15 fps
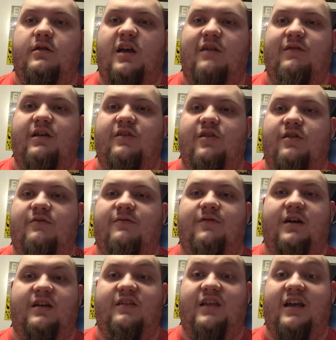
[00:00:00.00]
heavy
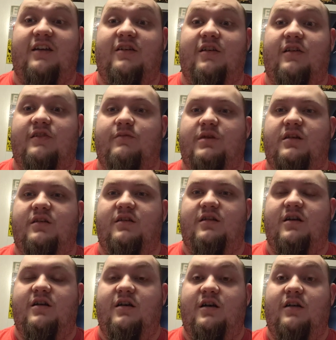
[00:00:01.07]
gunfights, and that caused me to
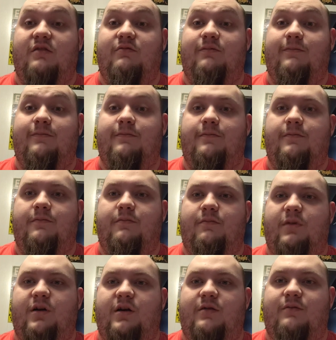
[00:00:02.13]
die
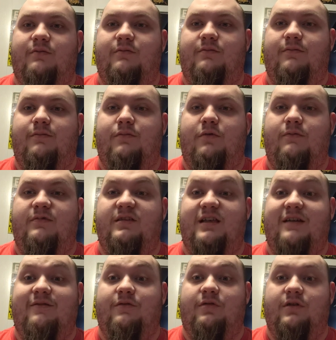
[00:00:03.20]
on
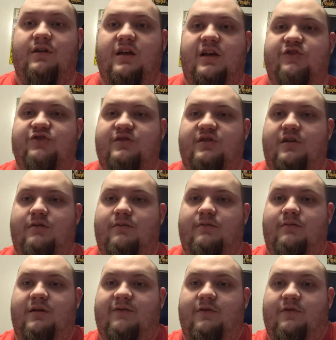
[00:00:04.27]
several occasions on
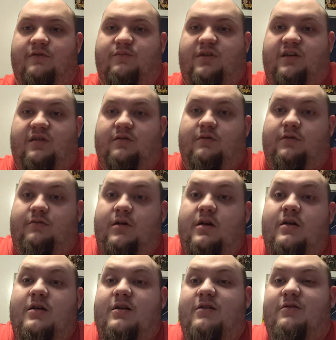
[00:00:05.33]
my first playthrough,
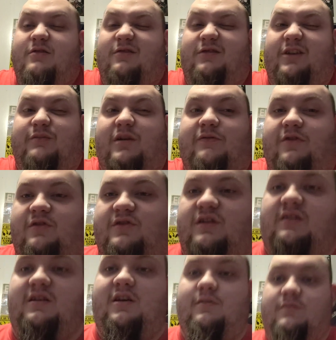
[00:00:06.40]
or at least my first
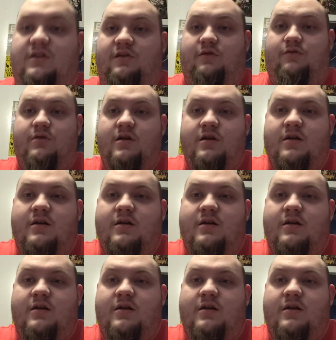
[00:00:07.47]
attempt to.